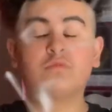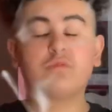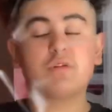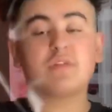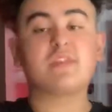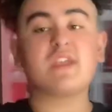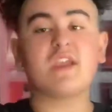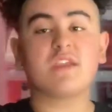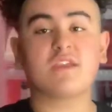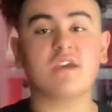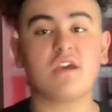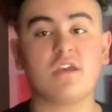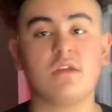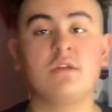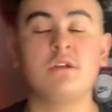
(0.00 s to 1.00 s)
Roll to
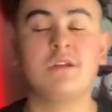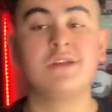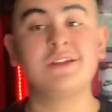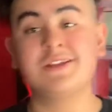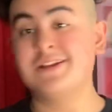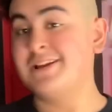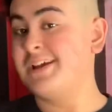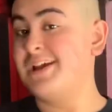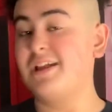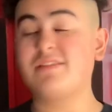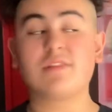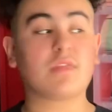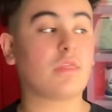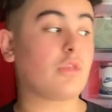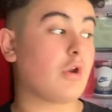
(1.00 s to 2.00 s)
10K. Hit
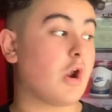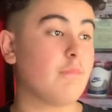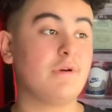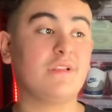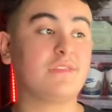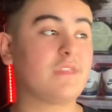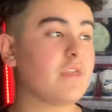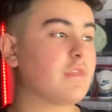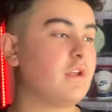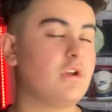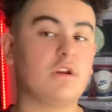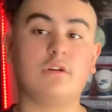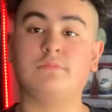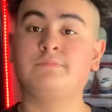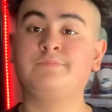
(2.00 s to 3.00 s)
the subscribe button. It doesn't
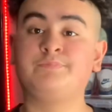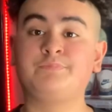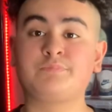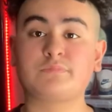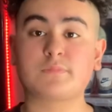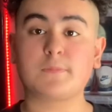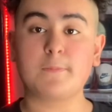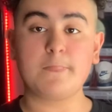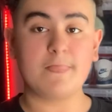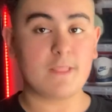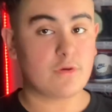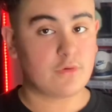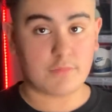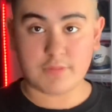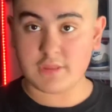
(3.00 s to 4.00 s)
hurt.
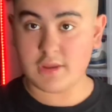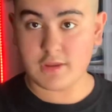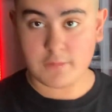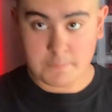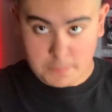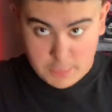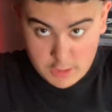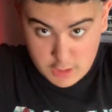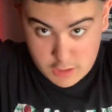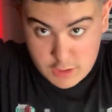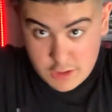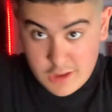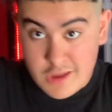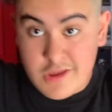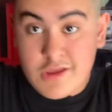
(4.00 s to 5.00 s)
You know what I'm saying?
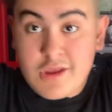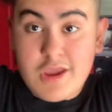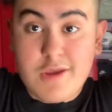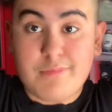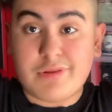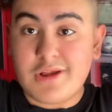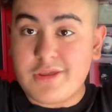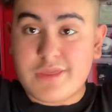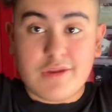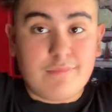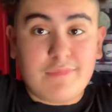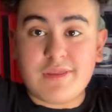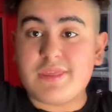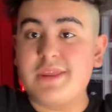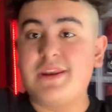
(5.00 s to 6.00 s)
And plus, you're
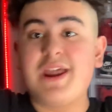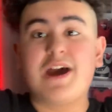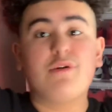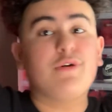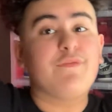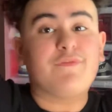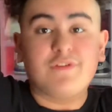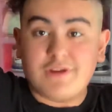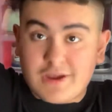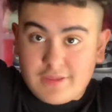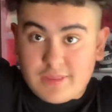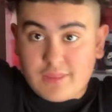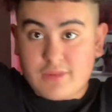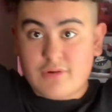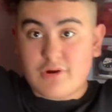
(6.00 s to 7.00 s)
missing out if you're not
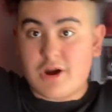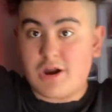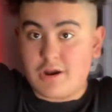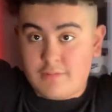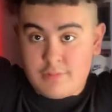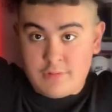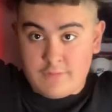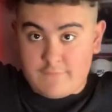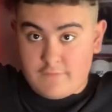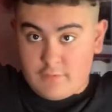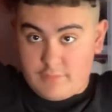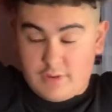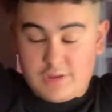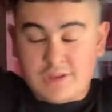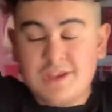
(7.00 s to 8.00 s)
subscribed. You feel
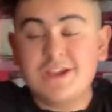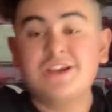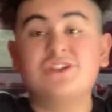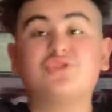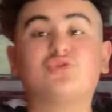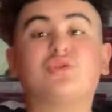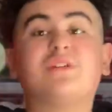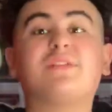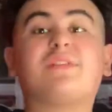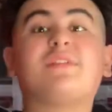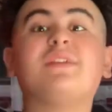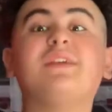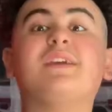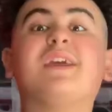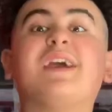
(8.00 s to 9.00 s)
me? Join the
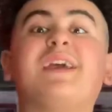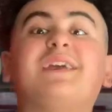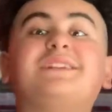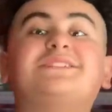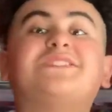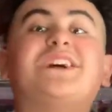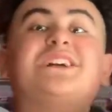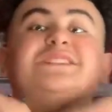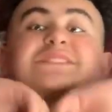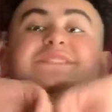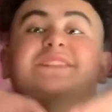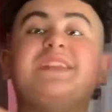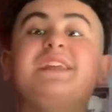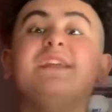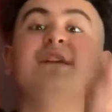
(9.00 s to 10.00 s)
Steve gang /
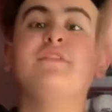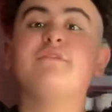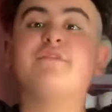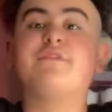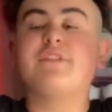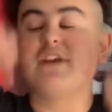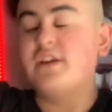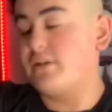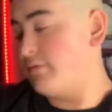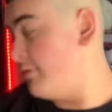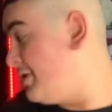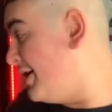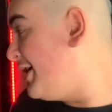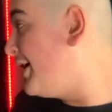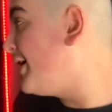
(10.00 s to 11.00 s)
Steve fam.
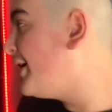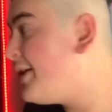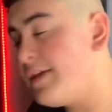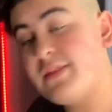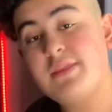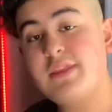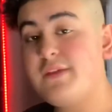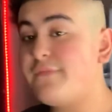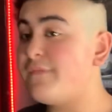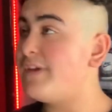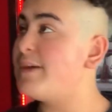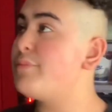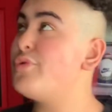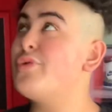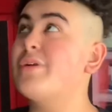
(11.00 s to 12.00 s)
Steve
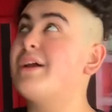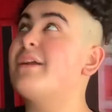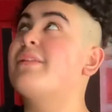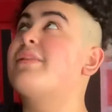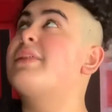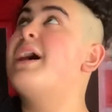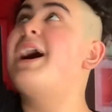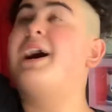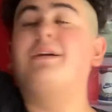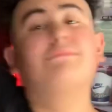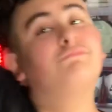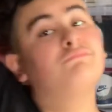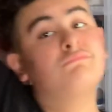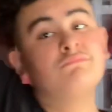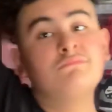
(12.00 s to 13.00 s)
fam going on top.
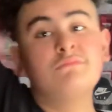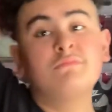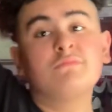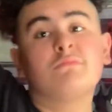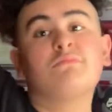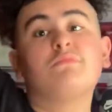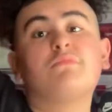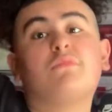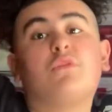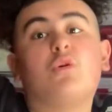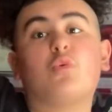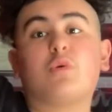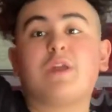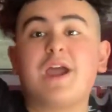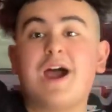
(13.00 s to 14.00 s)
No
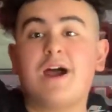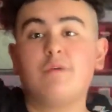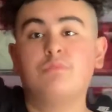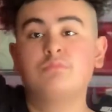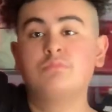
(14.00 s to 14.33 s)
cap.